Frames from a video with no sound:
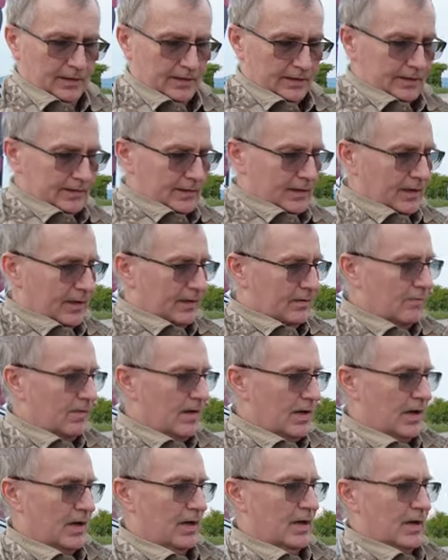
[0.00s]

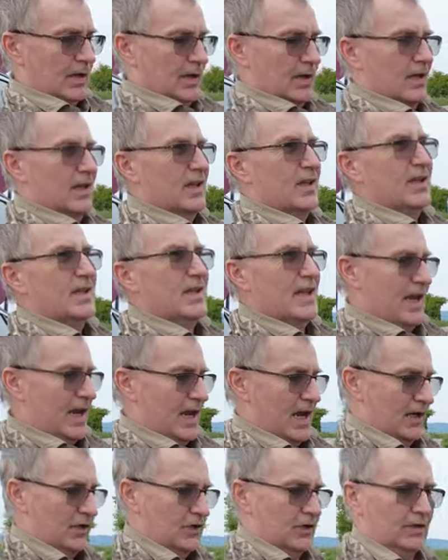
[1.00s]
So
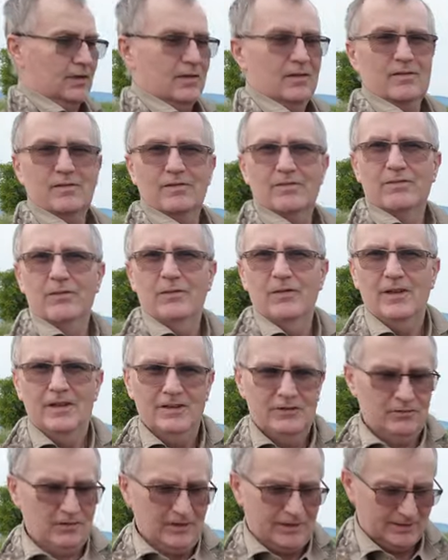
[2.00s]
she's going fully
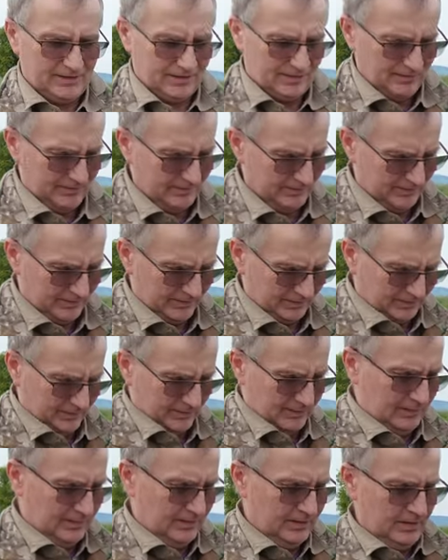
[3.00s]
dressed tonight.
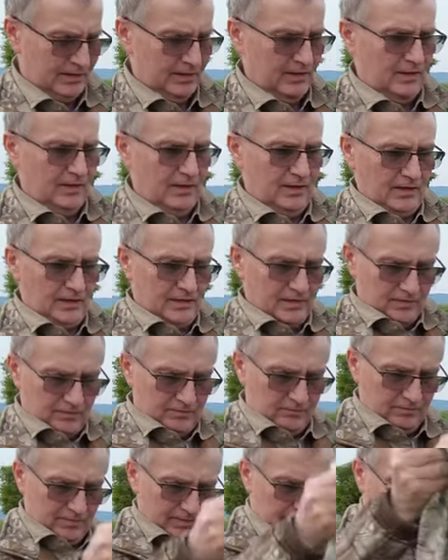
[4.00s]
It's a
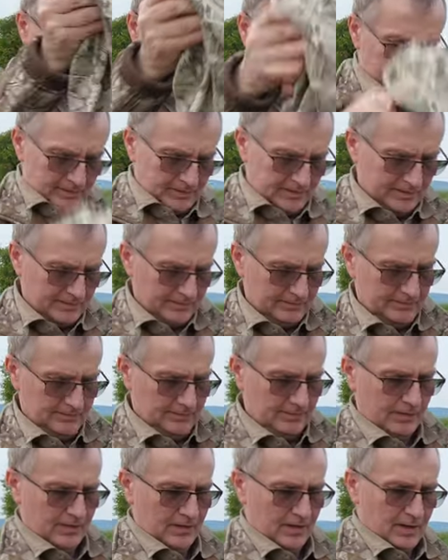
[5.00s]
real night out.
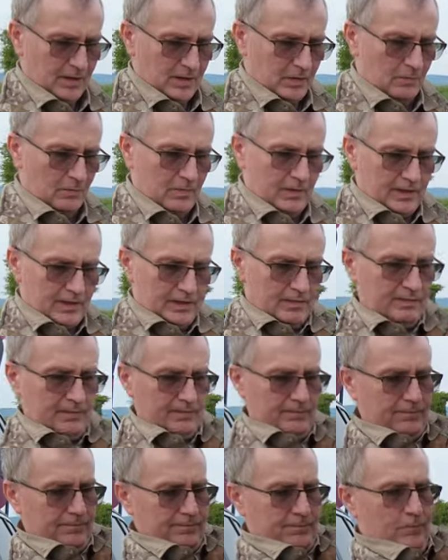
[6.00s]
We're
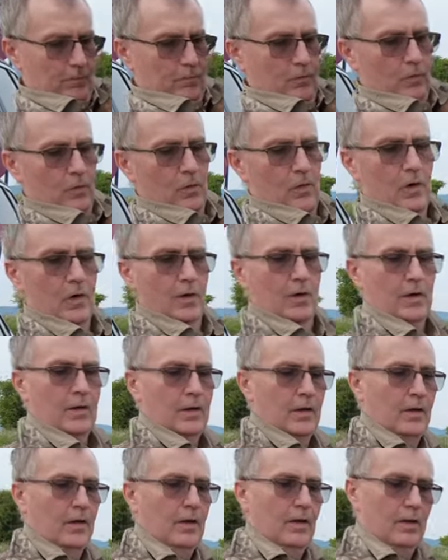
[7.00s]
going for
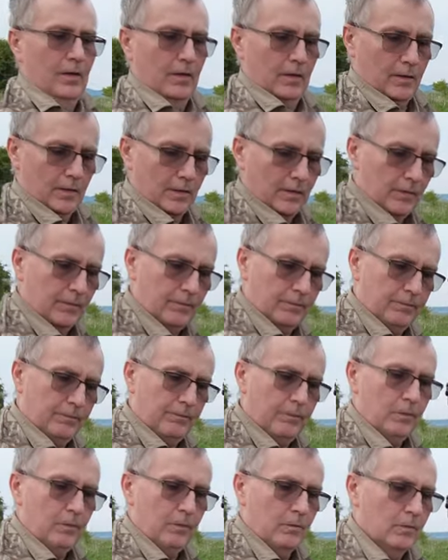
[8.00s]
the
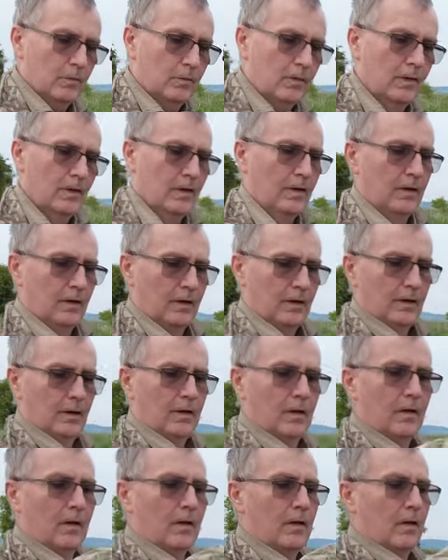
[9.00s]
full
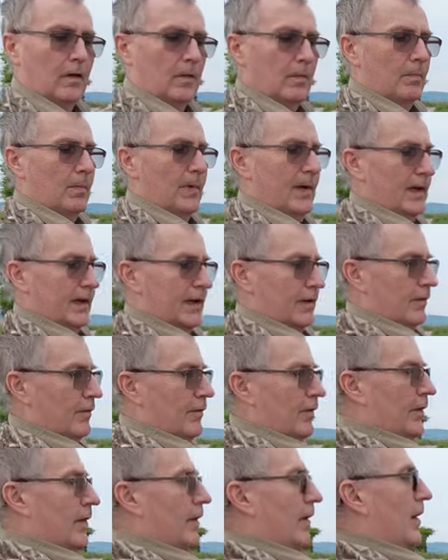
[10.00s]
bag
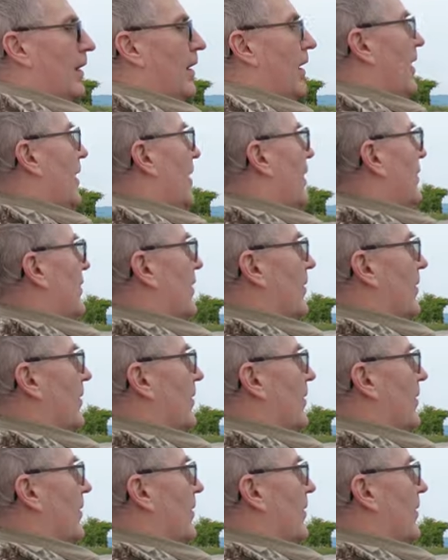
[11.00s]
hide, because